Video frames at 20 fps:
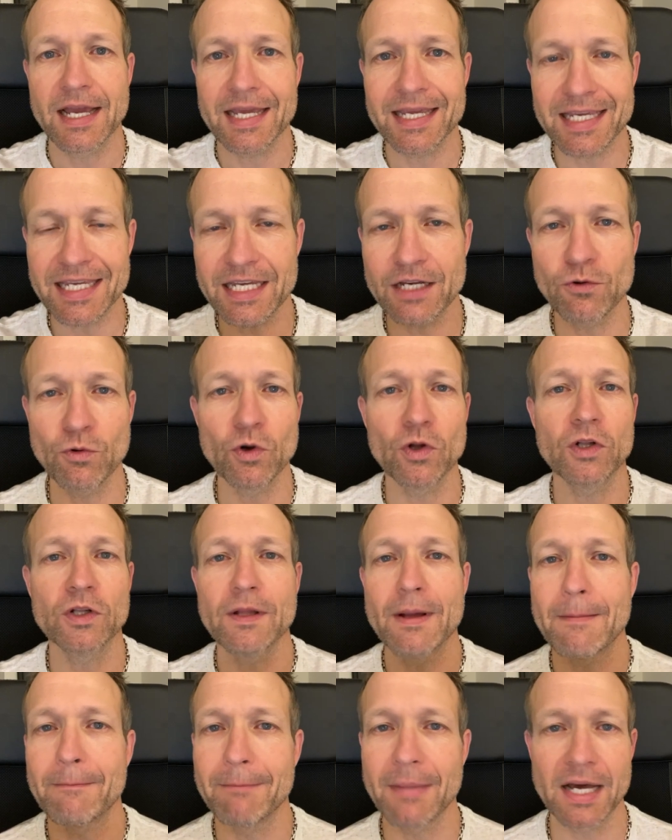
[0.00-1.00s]
equal
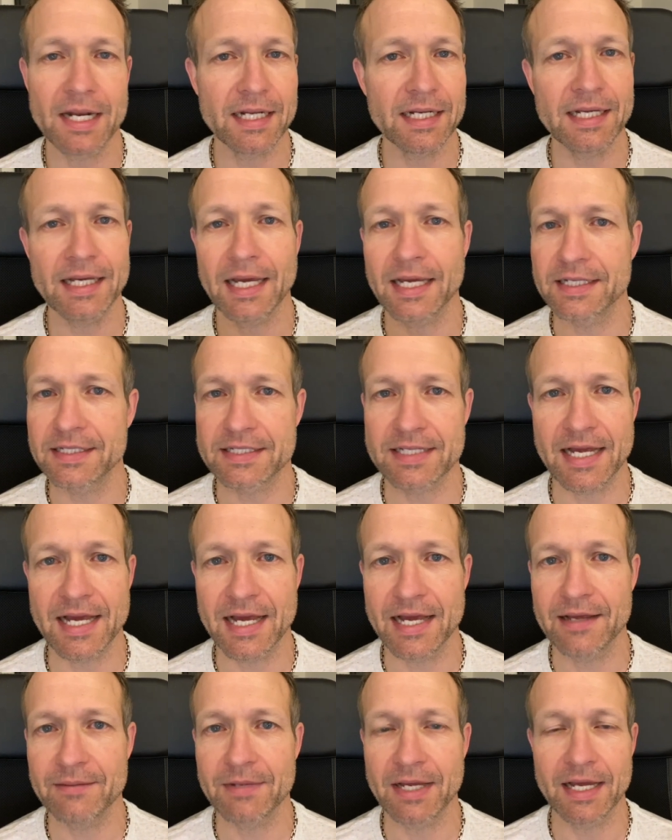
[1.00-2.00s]
money and time,